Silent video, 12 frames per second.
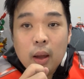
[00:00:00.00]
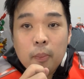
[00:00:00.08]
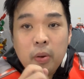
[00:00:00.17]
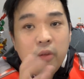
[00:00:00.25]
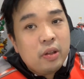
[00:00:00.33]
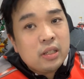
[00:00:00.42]

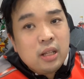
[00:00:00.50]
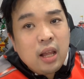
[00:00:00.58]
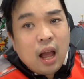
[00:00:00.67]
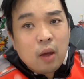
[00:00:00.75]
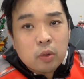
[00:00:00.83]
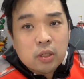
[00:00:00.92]
Previously,
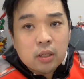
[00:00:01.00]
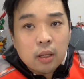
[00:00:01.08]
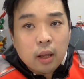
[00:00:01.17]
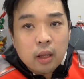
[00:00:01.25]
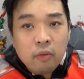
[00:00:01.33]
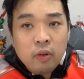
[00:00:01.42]
I was
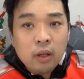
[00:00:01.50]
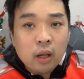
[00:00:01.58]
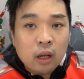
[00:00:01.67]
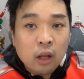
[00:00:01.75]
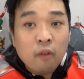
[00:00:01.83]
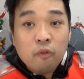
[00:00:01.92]
given
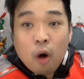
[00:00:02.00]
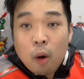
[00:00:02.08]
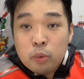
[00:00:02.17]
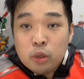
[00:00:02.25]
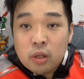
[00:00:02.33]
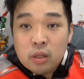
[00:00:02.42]
a lot of
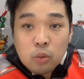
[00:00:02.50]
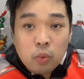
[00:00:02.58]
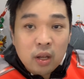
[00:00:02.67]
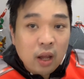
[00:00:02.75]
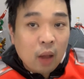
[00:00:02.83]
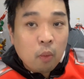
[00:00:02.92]
options
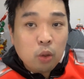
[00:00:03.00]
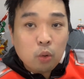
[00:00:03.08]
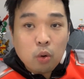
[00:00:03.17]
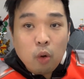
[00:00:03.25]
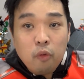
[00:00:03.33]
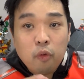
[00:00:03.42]
whether I want to
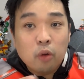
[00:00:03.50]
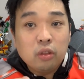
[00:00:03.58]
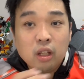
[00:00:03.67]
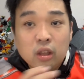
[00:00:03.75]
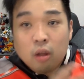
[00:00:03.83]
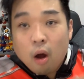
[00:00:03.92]
go for
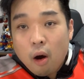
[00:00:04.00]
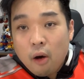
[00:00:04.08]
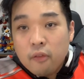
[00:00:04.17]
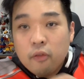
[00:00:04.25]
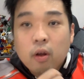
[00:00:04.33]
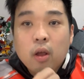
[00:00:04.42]
the TOF
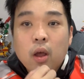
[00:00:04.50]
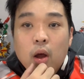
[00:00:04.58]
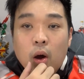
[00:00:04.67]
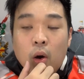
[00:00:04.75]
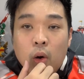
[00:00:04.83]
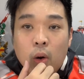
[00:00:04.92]

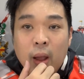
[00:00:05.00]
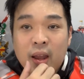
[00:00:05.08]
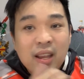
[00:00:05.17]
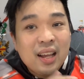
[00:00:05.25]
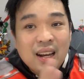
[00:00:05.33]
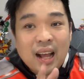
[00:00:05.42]
or
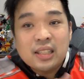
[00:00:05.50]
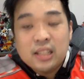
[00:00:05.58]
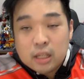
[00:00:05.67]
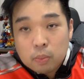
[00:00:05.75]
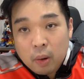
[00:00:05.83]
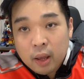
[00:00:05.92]
any glass
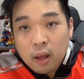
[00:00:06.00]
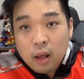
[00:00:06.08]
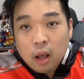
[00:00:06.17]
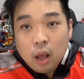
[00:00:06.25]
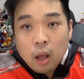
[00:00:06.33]
display.